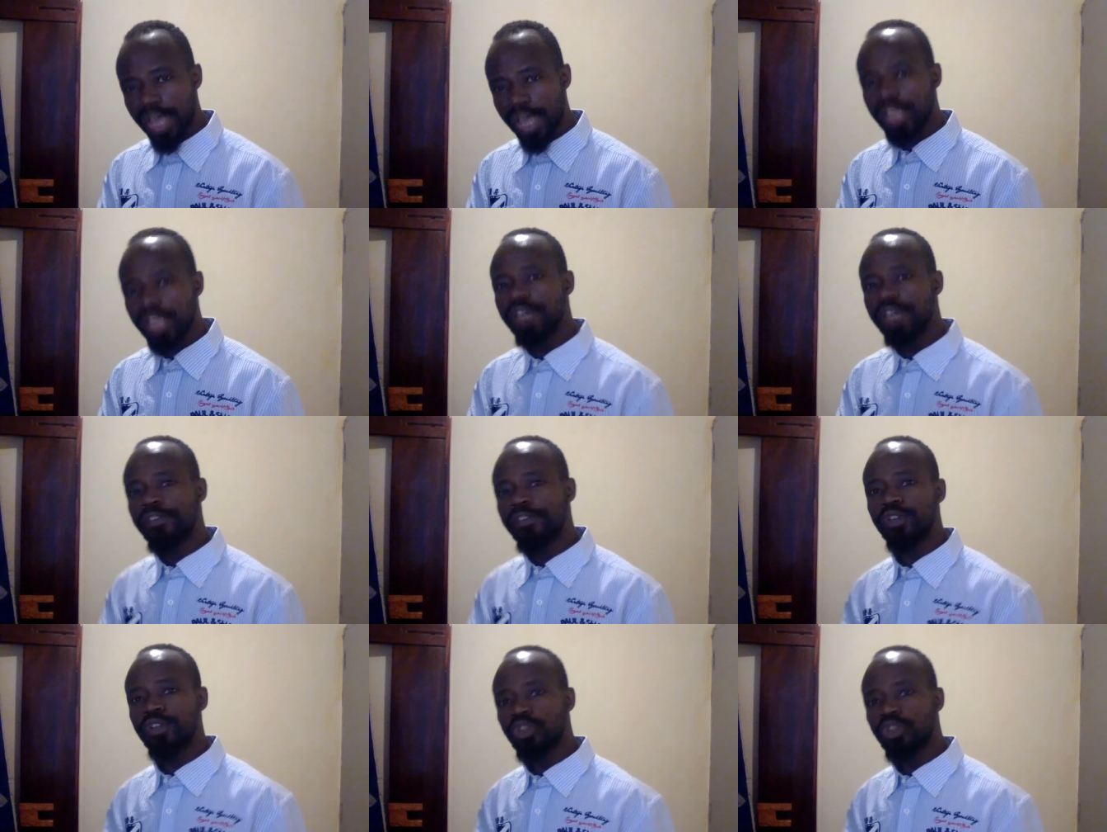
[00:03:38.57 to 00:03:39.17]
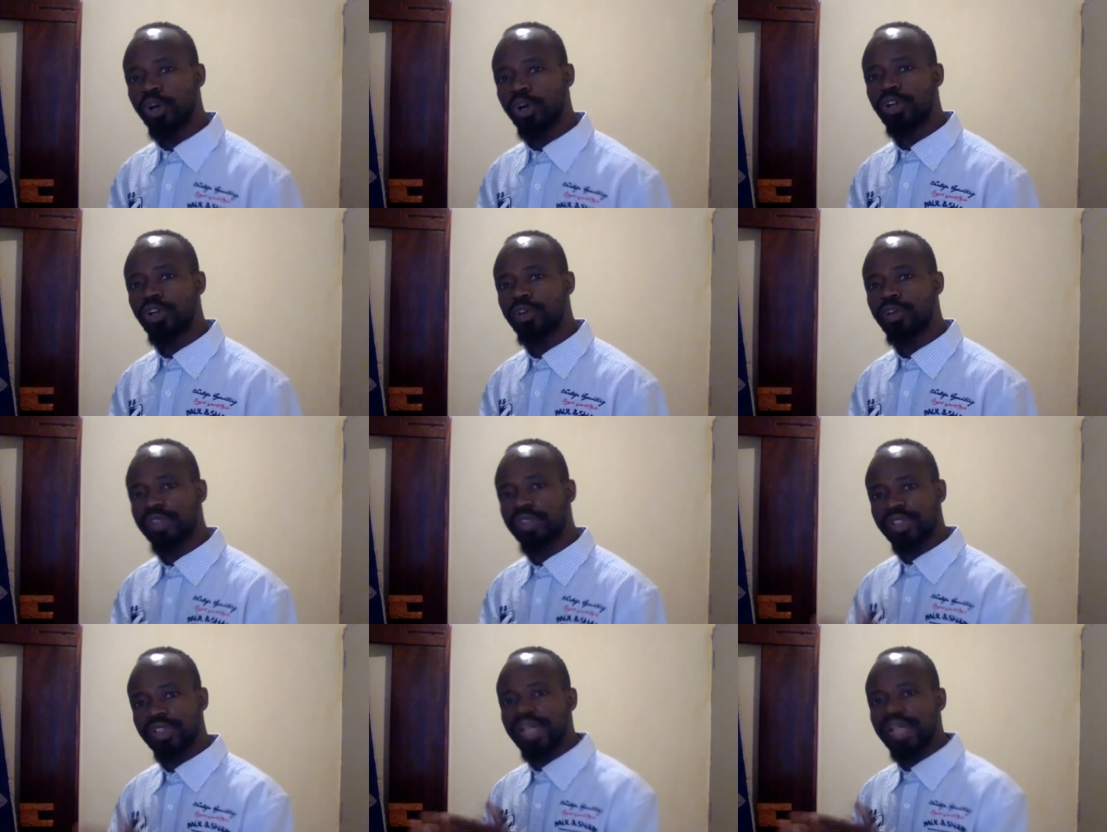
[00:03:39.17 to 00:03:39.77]
And if you don't
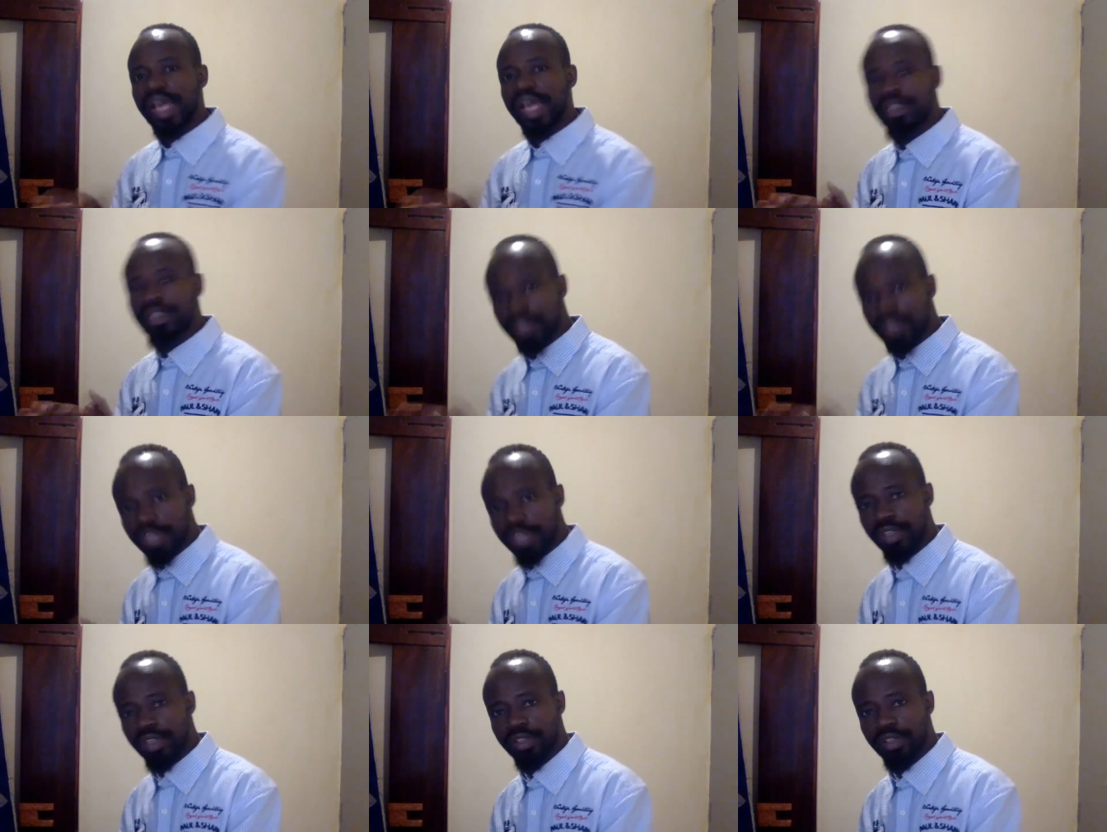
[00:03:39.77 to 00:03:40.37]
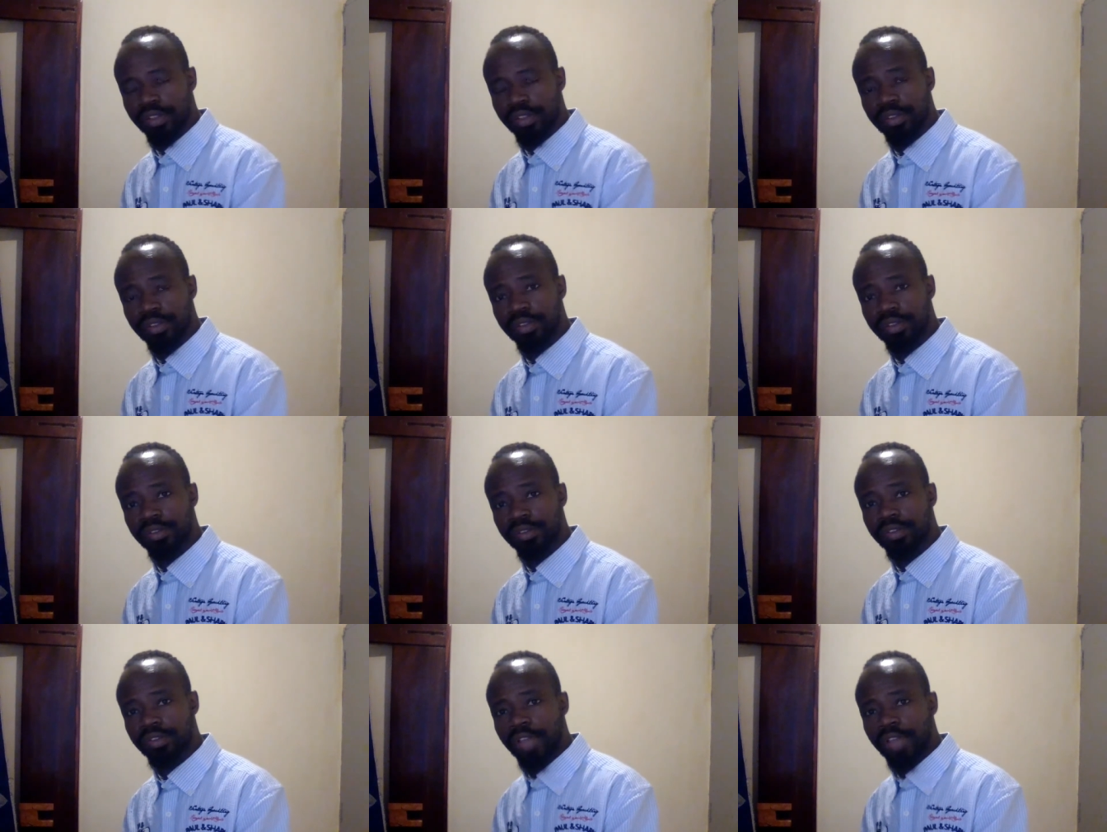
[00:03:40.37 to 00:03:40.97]
know the right
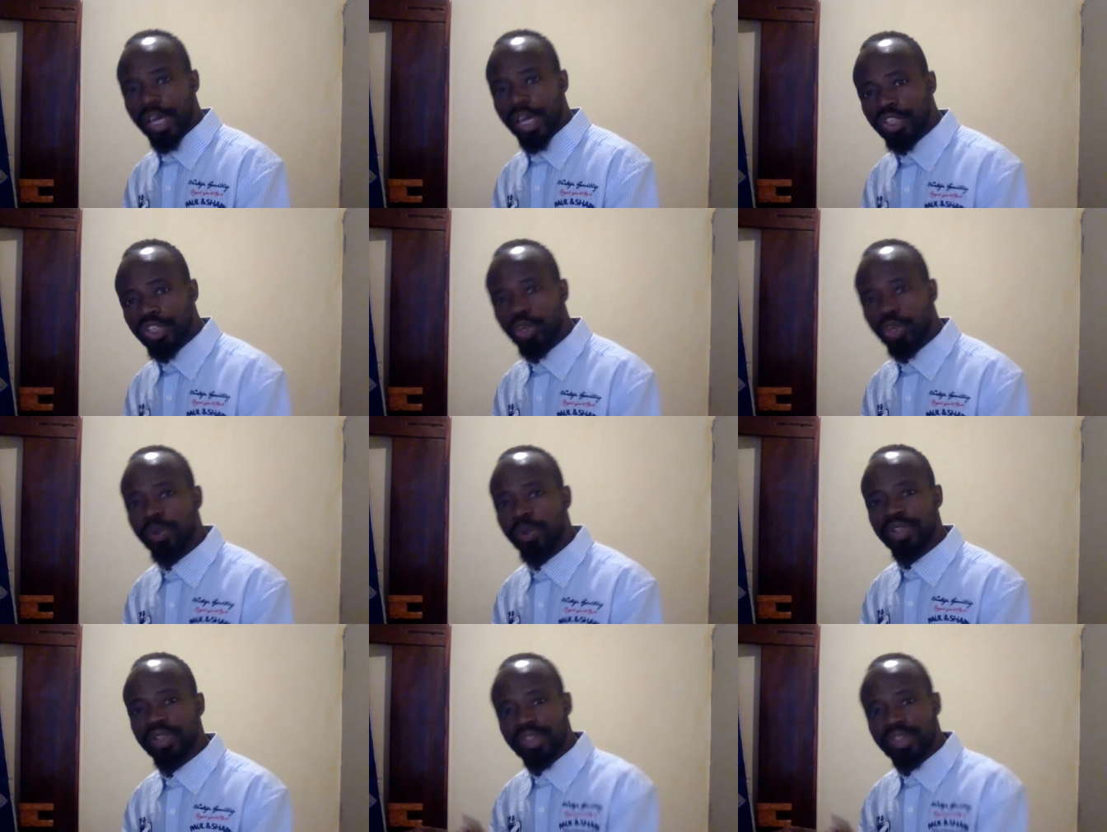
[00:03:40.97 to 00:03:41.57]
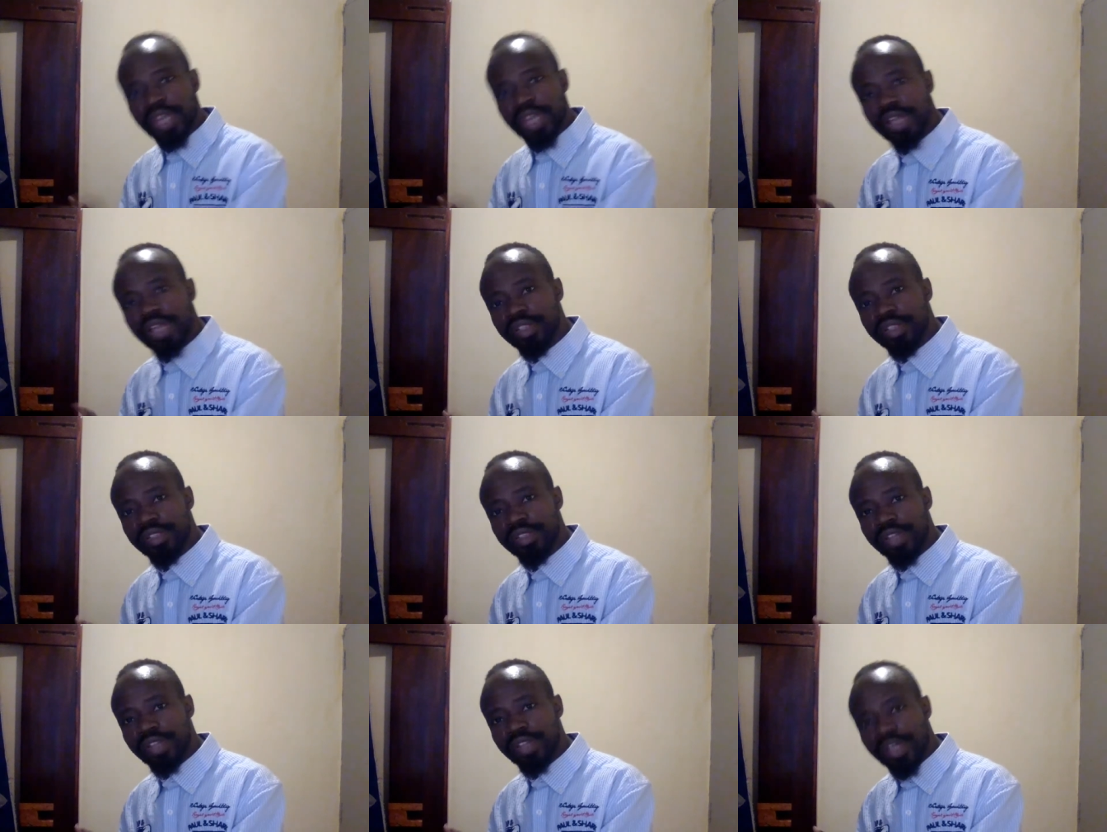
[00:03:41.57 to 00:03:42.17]
thing, you will think